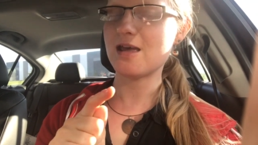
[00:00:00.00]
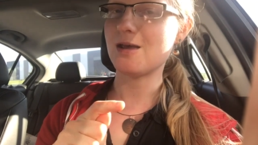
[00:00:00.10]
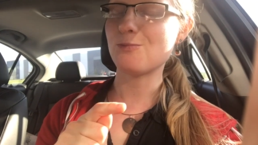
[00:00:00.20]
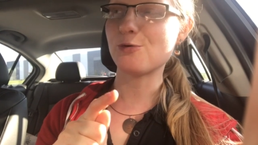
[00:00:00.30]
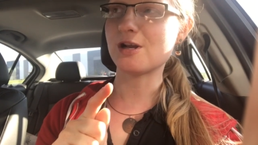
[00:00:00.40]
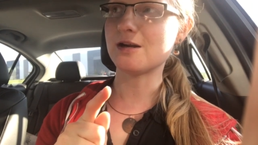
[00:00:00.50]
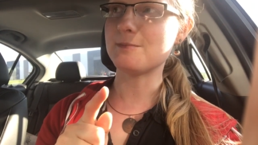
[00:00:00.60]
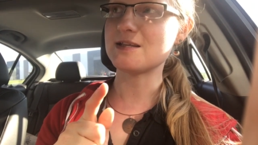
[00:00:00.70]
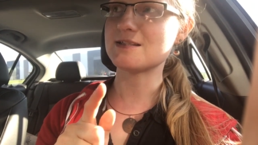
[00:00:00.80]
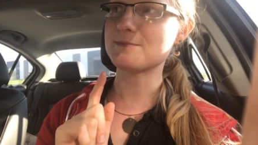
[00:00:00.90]
and we're gonna
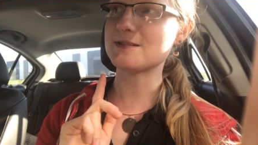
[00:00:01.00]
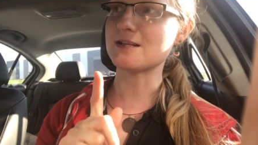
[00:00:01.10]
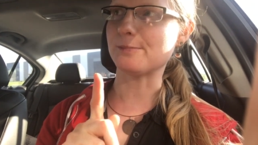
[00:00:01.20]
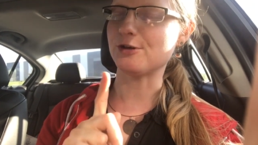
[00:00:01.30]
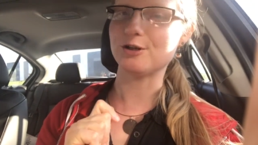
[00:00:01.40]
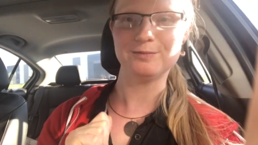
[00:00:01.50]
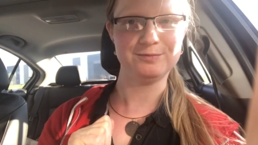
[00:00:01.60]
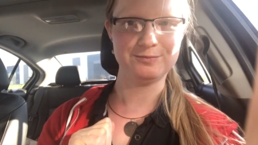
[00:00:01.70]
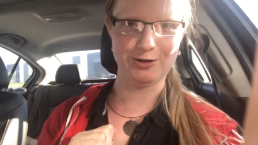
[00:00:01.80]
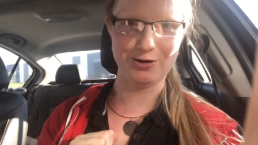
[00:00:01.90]
make some supper.
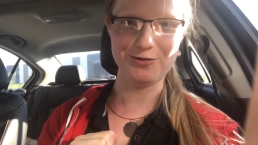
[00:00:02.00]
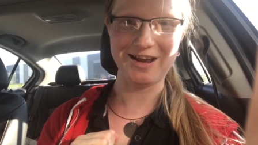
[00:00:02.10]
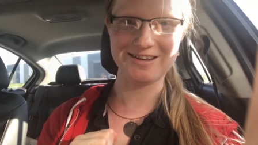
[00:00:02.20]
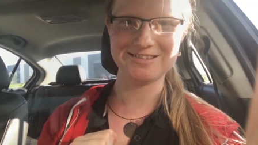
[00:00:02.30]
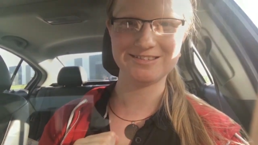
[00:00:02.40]
All right.